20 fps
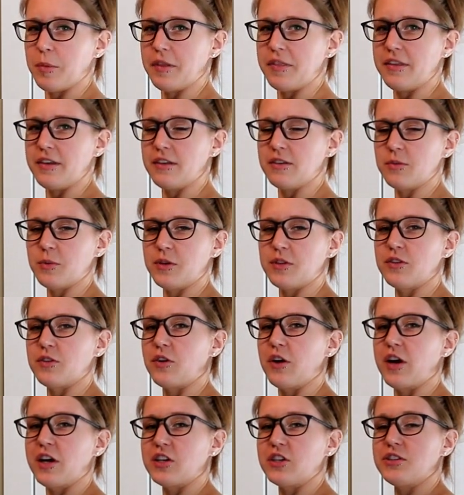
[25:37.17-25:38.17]
But these
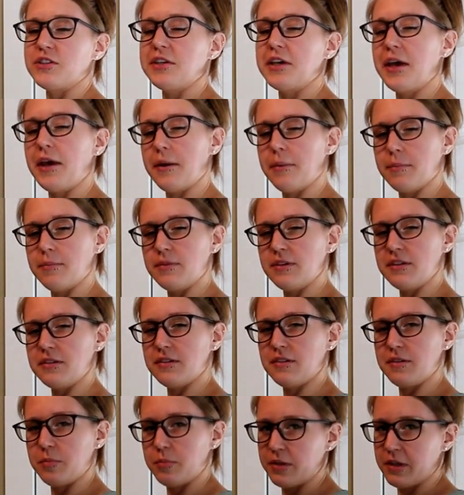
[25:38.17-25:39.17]
ones are actually hemmed
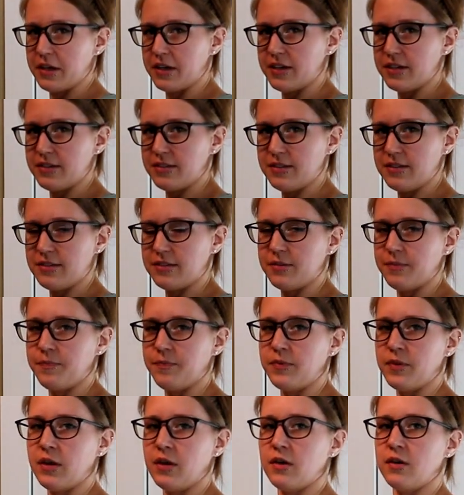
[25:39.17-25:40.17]
into place,
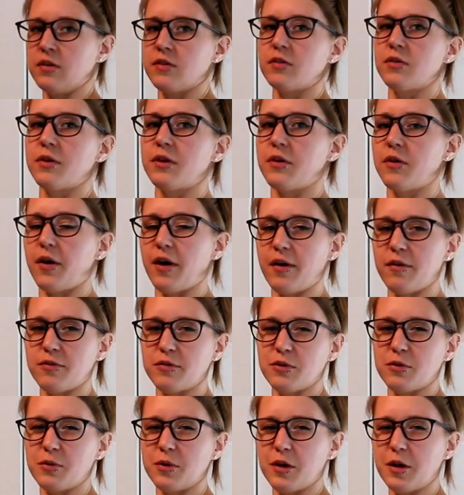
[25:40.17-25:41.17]
so I don't
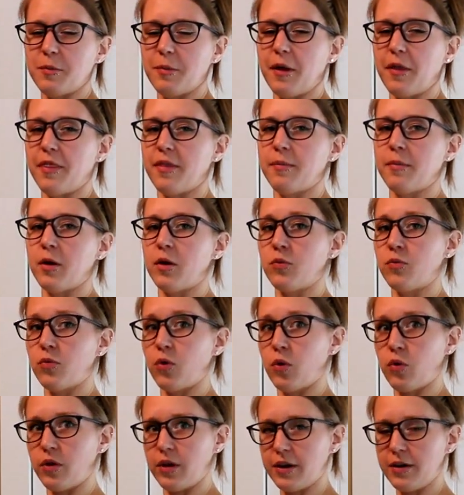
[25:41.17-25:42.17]
have to worry about them
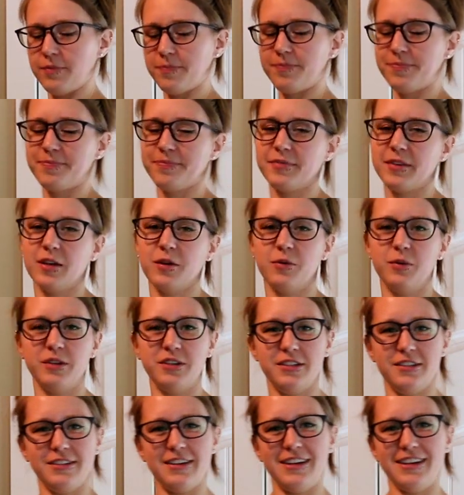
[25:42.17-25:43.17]
unrolling,
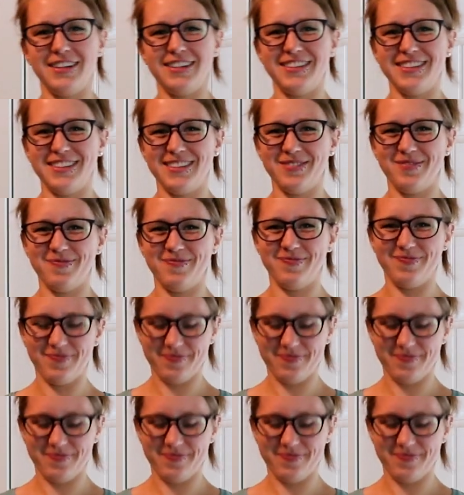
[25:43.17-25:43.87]
which is nice.